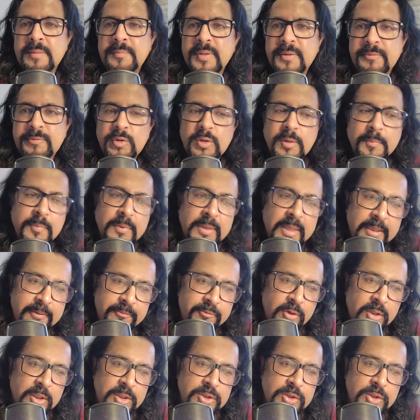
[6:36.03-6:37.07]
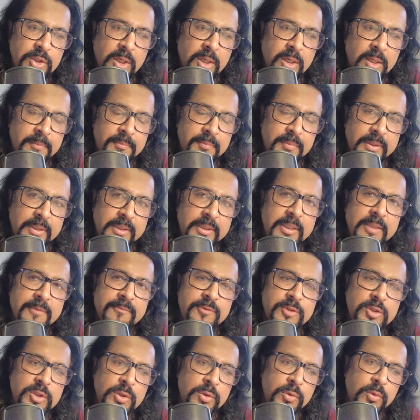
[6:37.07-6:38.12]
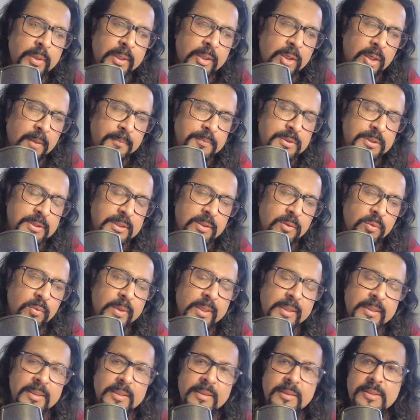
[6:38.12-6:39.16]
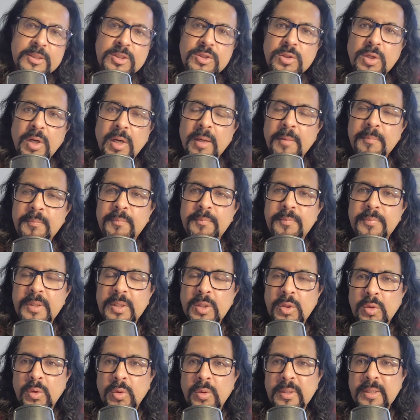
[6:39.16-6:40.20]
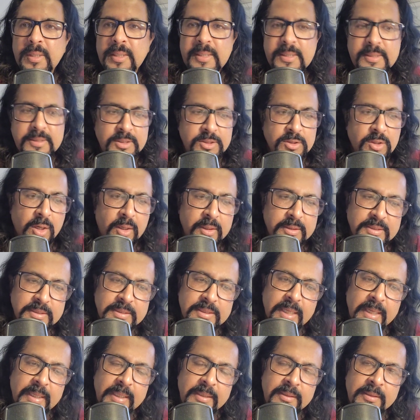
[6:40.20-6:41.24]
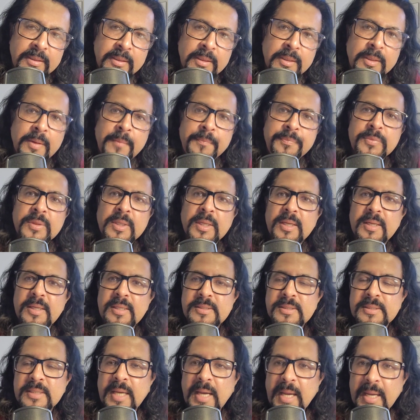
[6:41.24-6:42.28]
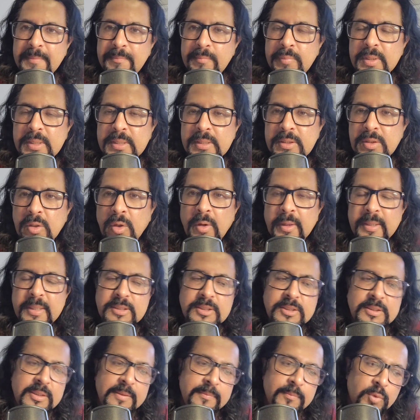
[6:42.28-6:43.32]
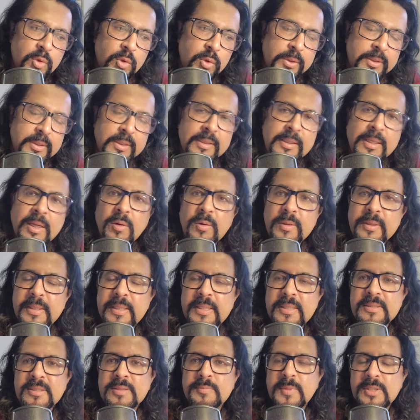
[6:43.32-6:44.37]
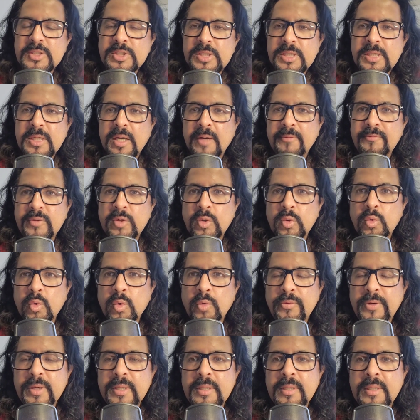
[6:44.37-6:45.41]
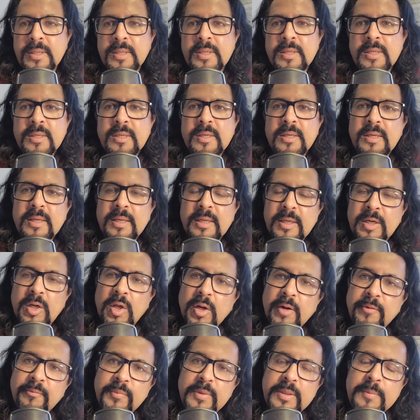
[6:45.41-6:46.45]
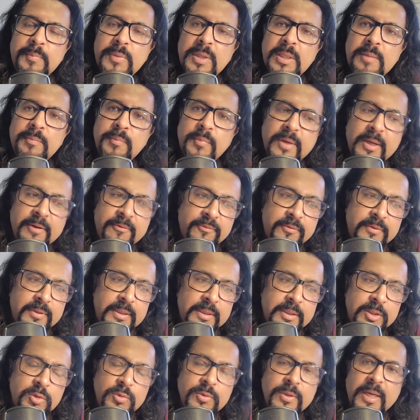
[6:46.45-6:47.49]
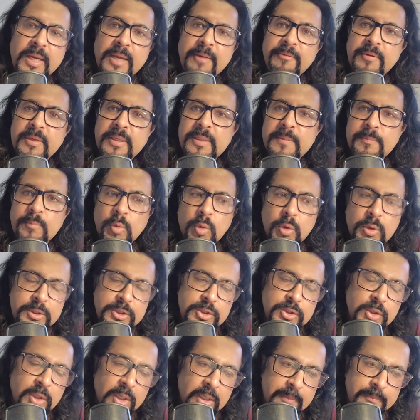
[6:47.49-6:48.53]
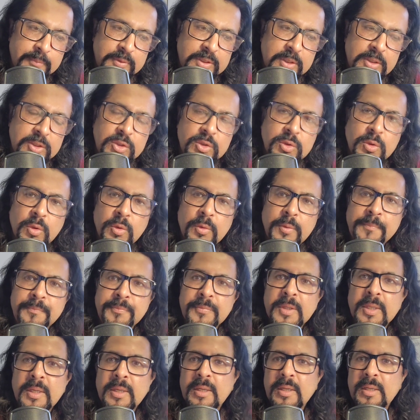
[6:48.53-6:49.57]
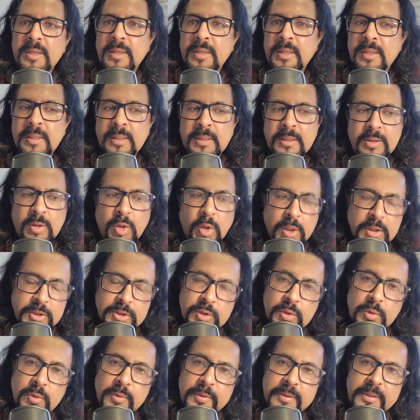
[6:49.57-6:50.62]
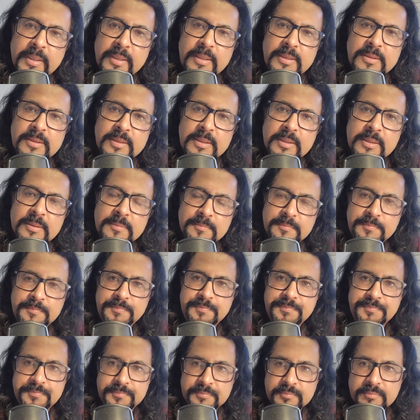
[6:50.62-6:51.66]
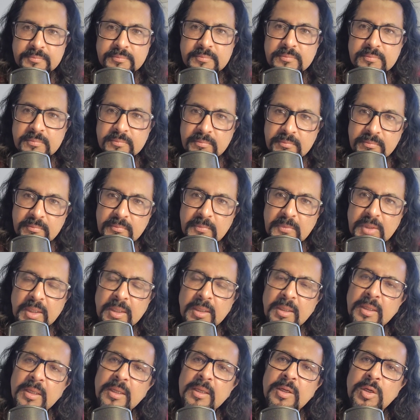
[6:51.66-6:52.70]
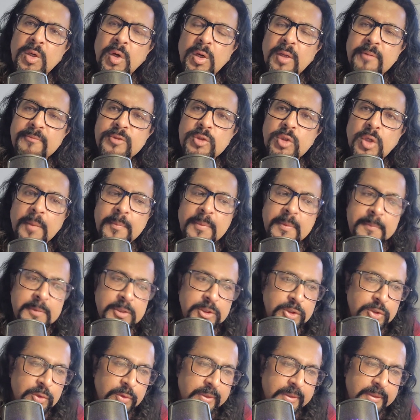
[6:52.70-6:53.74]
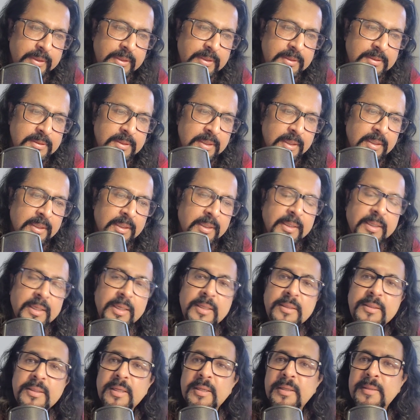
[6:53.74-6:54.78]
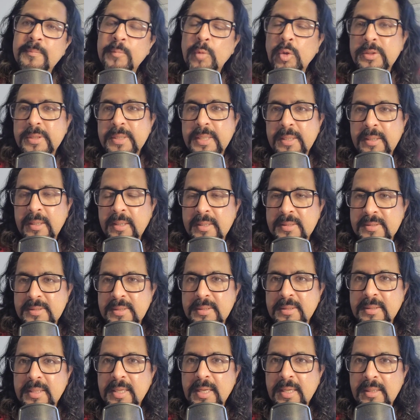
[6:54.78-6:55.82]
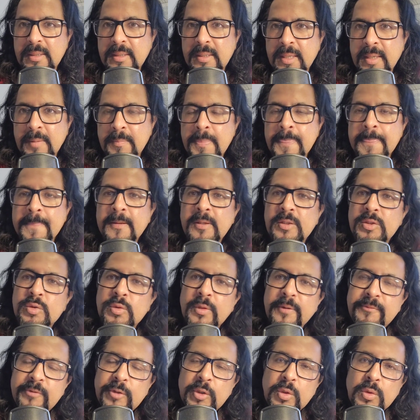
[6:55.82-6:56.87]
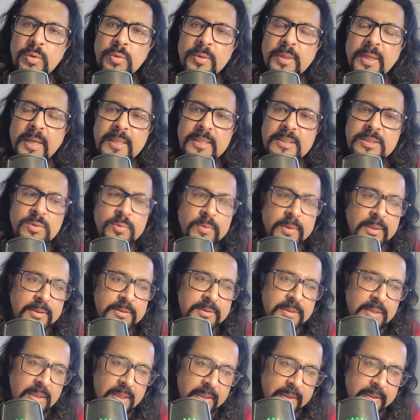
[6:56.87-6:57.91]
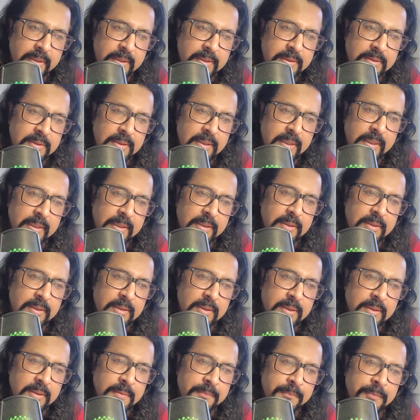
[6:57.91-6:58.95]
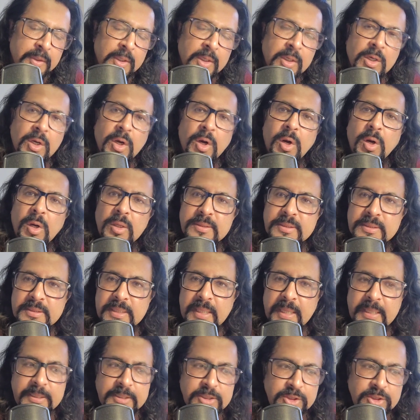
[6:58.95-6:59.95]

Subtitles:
if you apply for a job, it gives you an option whether the job role is on site, it's hybrid, or it's remote. Nowadays, especially after COVID, a lot of people prefer to have remote jobs. So also there is a lot of job opportunities in remote areas in Canada. So if you guys will target like on-site